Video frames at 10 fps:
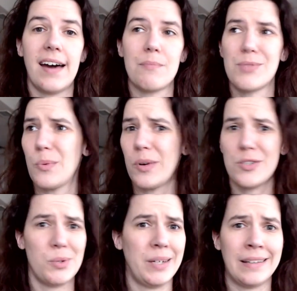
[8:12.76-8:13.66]
So we're
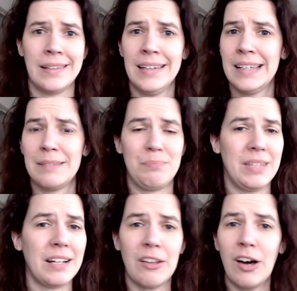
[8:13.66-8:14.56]
doing
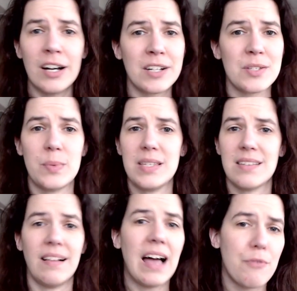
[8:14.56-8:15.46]
knit-alongs. We
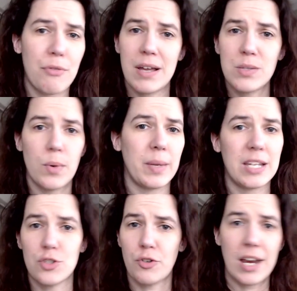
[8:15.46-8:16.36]
still have threads where we
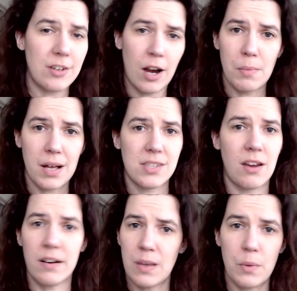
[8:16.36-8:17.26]
can trade Yarnbox
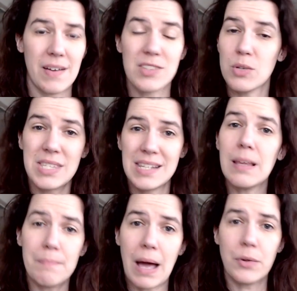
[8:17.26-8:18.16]
yarn that we had. So it's still
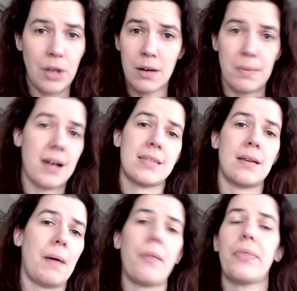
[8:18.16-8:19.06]
about Yarnbox and
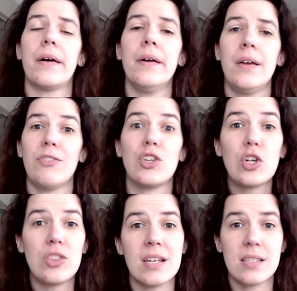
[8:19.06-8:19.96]
about the
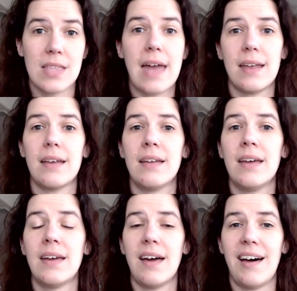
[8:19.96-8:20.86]
good things that it
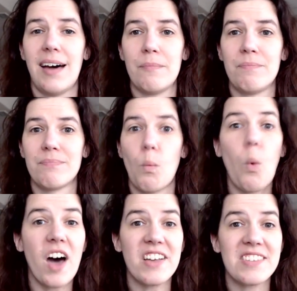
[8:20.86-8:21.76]

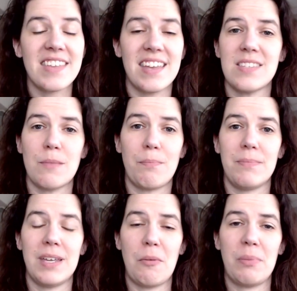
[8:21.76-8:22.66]
was, and is a
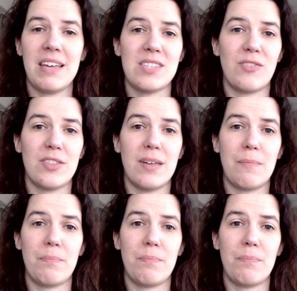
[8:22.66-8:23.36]
place for the